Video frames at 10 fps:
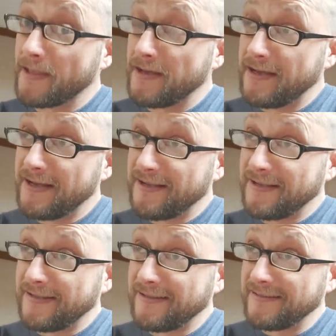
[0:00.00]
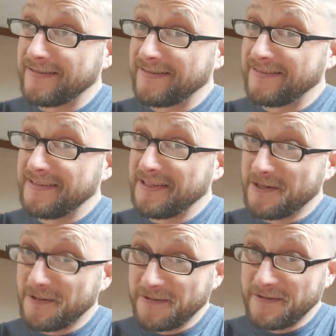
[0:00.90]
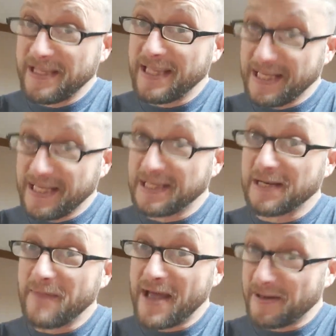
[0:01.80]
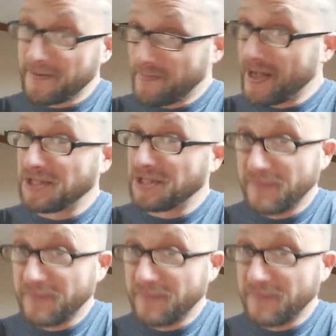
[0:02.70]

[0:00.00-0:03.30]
uh, that is going to matter much,